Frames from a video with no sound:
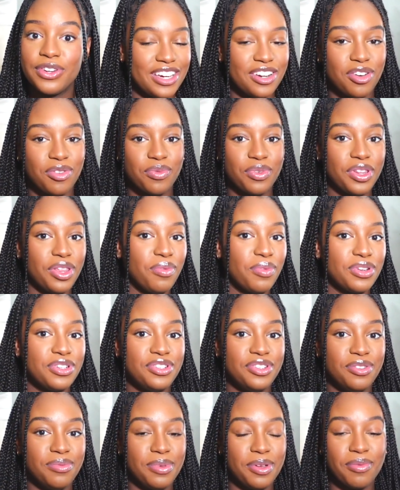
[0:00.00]
They don't really want
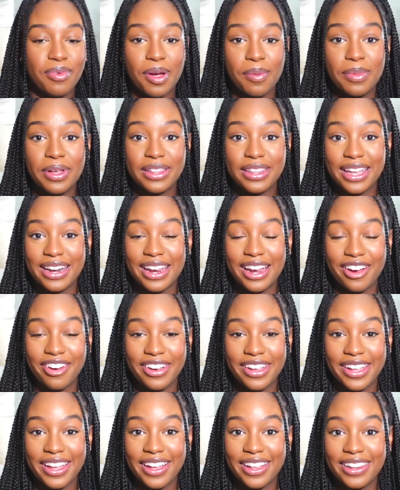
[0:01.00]
you to be rubbing that
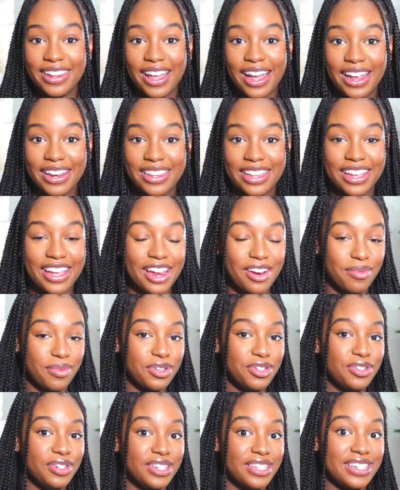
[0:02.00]
area a lot. They kind of
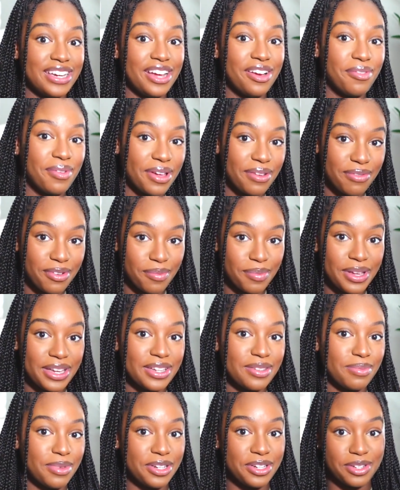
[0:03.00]
want you to stay away from it
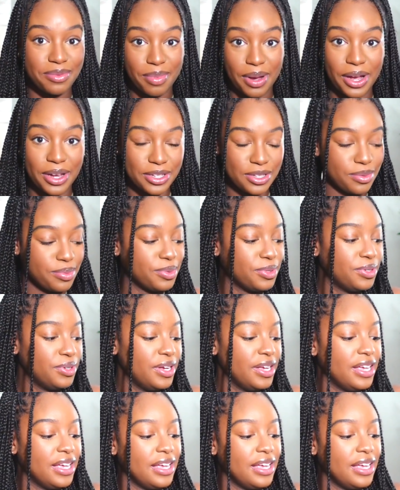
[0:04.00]
as much as possible.